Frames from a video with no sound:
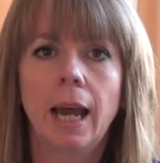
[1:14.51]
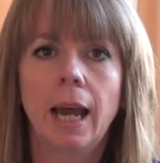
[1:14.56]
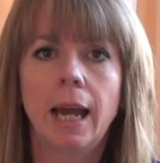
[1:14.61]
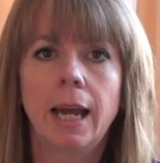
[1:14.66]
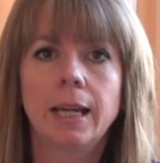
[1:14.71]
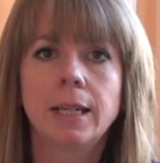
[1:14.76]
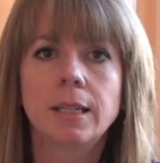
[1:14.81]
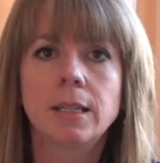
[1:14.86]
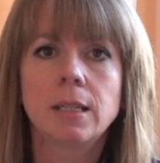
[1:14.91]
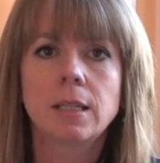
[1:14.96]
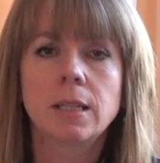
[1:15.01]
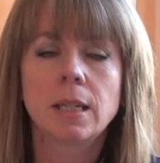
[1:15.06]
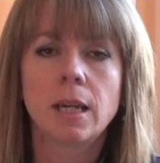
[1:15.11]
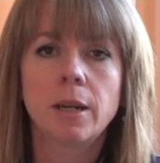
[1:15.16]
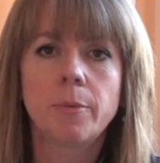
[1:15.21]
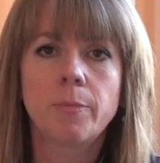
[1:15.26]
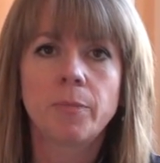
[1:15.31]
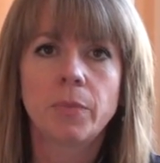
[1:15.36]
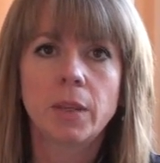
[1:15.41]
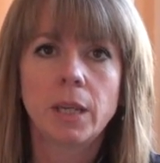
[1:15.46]
And
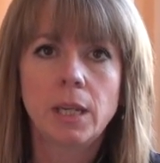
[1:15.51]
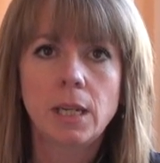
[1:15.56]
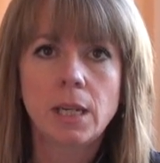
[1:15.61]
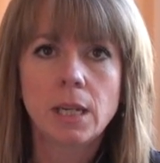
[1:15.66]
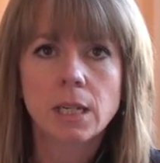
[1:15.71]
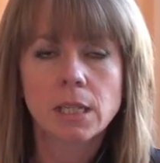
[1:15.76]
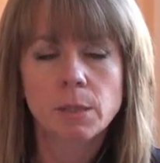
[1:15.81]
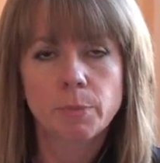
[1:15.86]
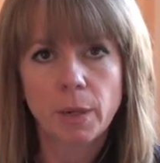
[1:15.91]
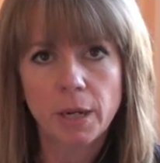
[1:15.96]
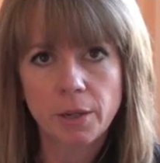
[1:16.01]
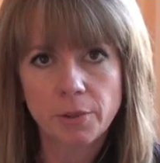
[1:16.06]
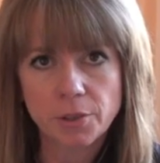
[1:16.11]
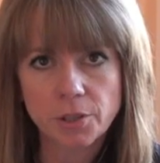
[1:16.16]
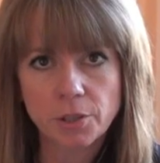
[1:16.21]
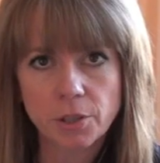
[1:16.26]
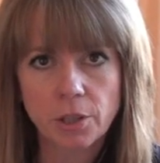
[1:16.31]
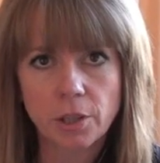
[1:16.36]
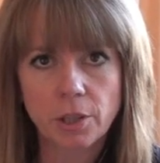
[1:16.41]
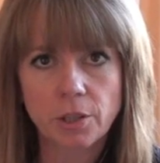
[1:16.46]
he
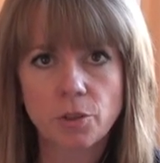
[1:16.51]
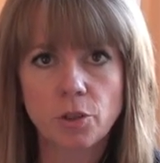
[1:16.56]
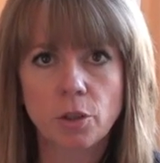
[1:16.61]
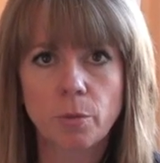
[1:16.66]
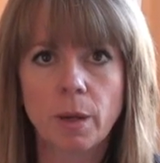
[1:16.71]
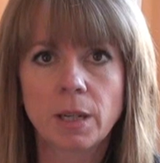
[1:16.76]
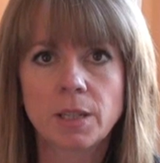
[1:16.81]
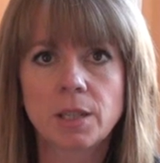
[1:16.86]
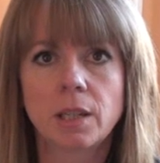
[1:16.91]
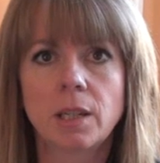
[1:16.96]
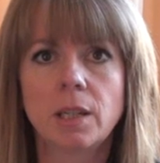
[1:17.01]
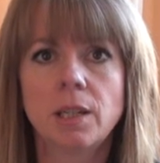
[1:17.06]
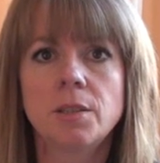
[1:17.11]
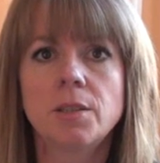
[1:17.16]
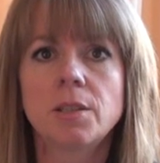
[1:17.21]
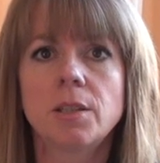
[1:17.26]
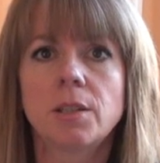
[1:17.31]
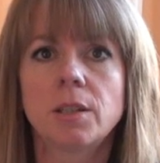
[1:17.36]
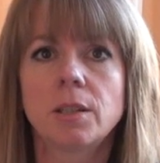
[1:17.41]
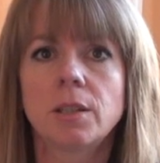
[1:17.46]
experienced a traumatic
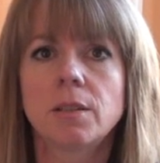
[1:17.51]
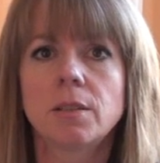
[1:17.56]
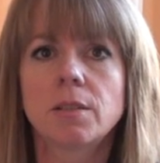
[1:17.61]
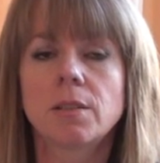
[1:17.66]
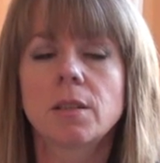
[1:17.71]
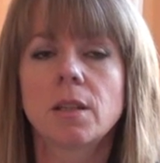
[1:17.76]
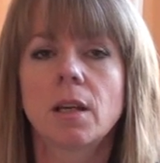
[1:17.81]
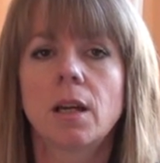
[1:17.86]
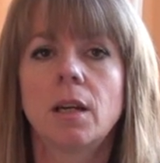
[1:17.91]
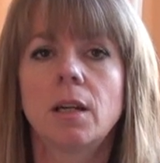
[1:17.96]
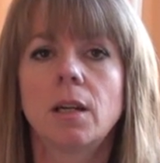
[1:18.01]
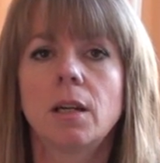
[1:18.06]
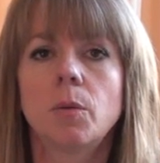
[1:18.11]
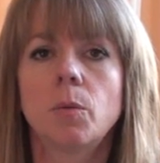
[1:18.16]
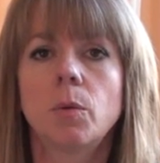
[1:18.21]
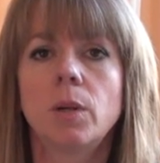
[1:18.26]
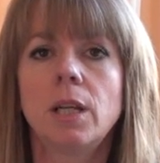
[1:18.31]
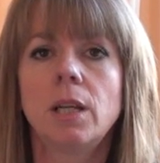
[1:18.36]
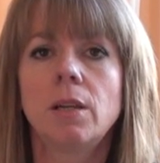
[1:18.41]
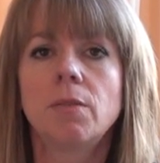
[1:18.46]
incident
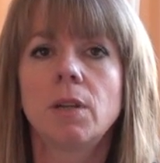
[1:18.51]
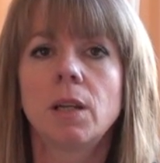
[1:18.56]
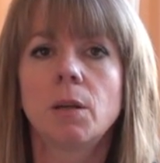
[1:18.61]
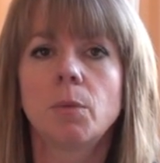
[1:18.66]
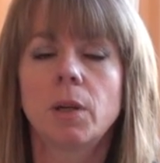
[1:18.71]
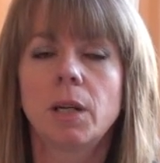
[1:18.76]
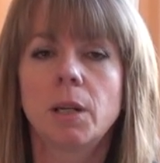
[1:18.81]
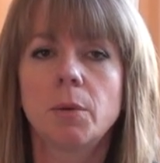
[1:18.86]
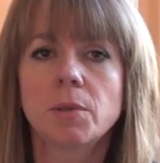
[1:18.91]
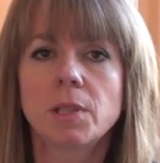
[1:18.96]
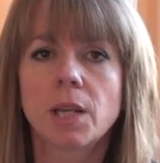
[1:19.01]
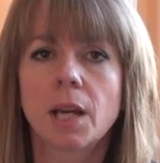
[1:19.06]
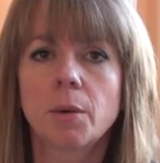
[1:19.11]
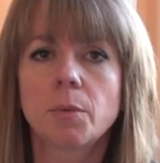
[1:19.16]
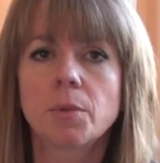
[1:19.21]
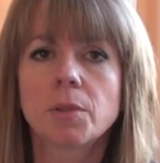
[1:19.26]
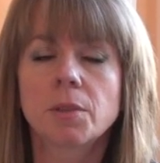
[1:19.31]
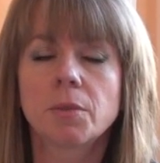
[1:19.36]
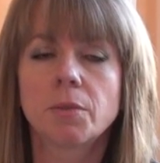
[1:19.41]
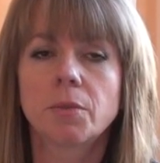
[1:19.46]
one evening when he was out
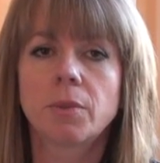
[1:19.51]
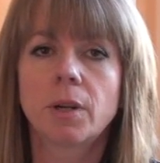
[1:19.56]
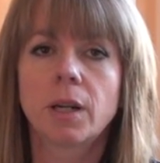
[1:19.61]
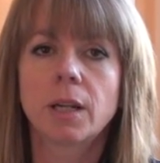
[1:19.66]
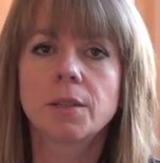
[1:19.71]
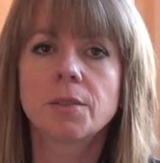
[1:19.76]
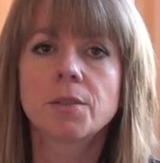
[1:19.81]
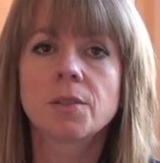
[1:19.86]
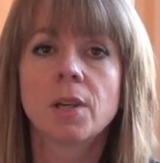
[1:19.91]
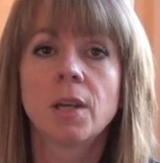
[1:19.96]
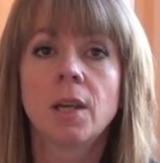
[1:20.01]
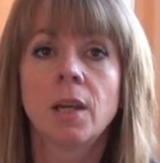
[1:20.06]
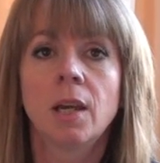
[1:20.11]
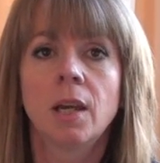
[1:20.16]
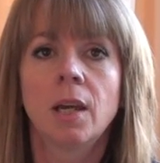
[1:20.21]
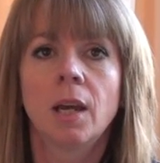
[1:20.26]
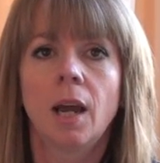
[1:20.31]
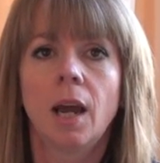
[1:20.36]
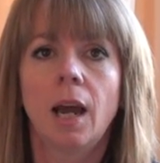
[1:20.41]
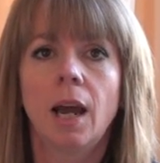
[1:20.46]
with some friends.
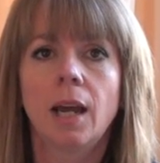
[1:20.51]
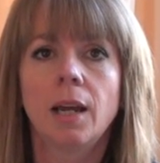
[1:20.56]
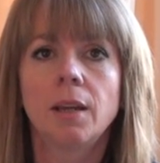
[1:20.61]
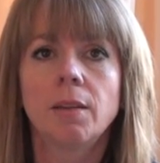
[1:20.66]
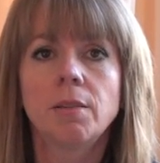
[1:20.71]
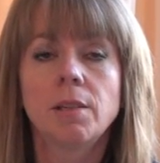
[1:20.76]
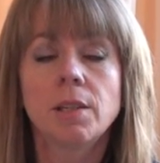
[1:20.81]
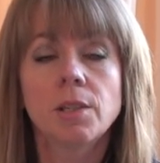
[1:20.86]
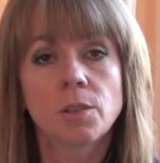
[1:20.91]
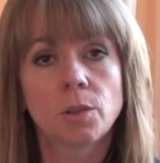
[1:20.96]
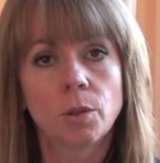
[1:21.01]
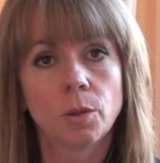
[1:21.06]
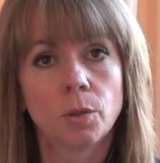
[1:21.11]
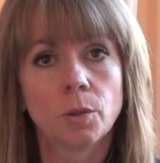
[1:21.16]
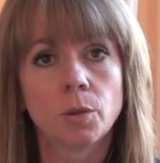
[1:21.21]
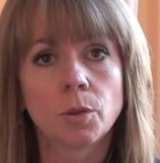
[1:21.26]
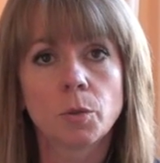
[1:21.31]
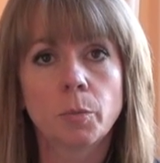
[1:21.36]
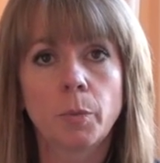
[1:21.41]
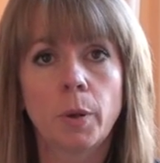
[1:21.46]
And this
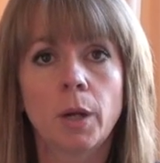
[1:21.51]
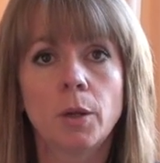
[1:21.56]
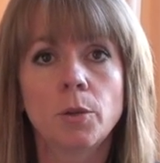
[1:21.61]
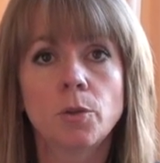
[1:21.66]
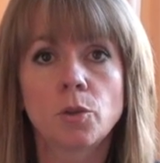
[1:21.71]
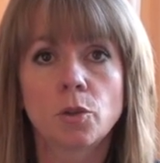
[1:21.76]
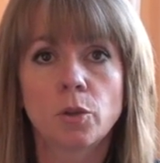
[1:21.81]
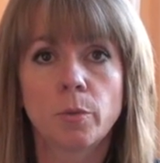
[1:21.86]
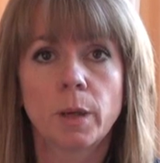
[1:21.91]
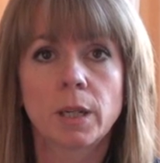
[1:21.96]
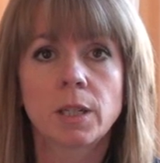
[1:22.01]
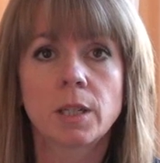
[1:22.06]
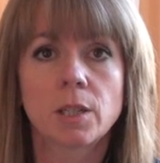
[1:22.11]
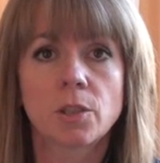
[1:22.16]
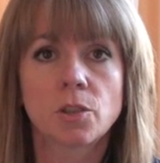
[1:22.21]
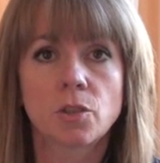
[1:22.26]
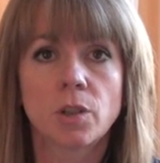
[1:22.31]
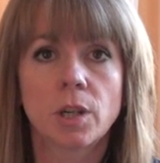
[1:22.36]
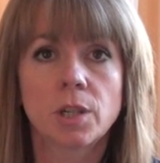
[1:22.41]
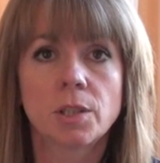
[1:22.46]
caused
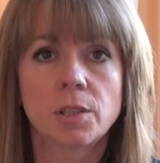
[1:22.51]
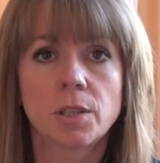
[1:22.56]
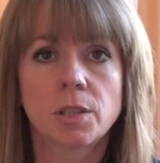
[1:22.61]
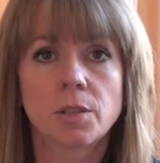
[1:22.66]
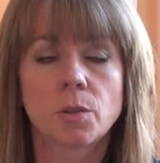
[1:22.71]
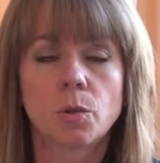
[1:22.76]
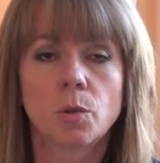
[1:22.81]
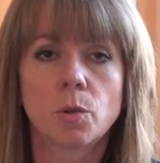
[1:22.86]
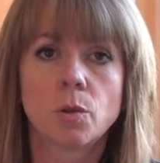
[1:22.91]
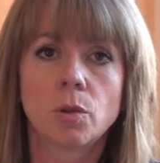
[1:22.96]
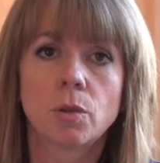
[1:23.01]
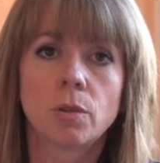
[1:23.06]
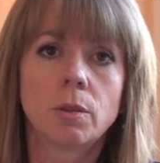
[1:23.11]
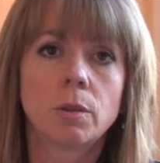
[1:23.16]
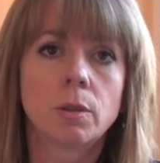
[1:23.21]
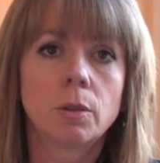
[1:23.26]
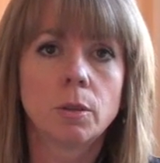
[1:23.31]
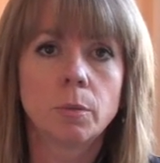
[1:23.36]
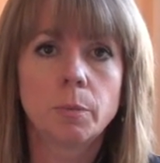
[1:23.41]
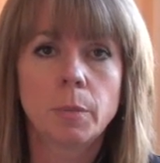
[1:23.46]
post-traumatic stress disorder,
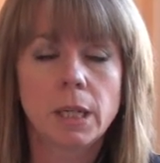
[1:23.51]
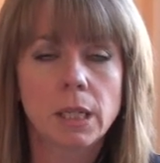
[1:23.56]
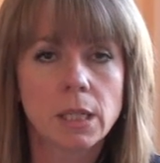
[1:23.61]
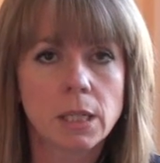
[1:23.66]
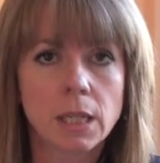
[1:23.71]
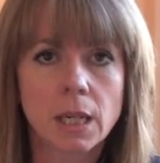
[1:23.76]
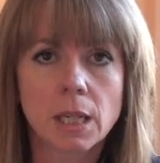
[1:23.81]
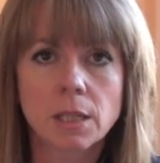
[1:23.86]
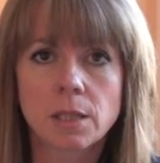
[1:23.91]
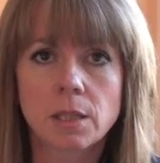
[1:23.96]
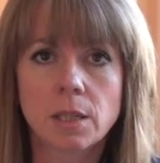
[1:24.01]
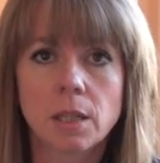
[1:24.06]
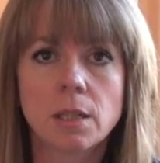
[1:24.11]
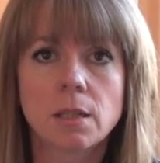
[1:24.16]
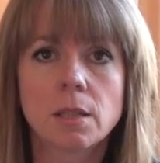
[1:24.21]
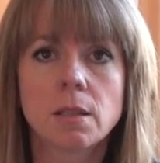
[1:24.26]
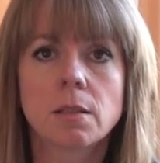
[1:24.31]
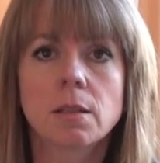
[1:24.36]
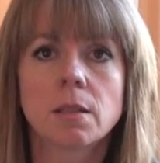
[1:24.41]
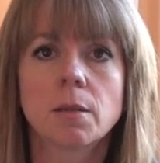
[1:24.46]
or PTSD
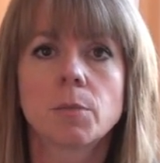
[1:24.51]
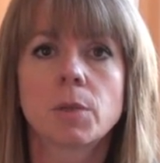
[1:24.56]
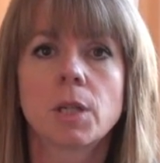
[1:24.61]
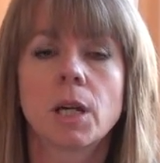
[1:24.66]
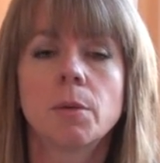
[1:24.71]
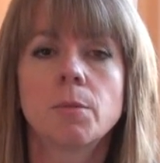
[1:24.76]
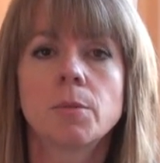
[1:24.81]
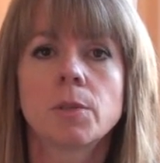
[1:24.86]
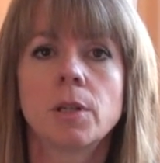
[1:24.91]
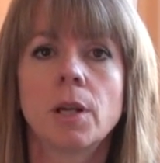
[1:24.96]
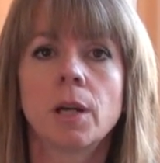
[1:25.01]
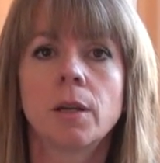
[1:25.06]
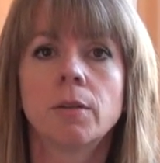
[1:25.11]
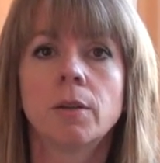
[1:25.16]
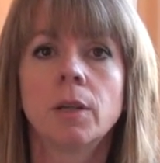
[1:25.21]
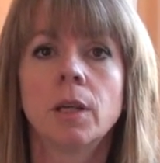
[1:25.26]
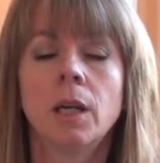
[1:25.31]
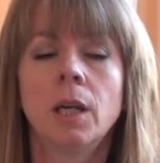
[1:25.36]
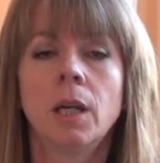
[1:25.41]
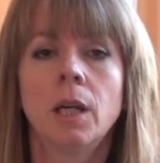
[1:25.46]
as it's sometimes
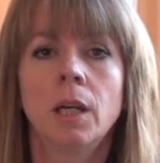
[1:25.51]
known.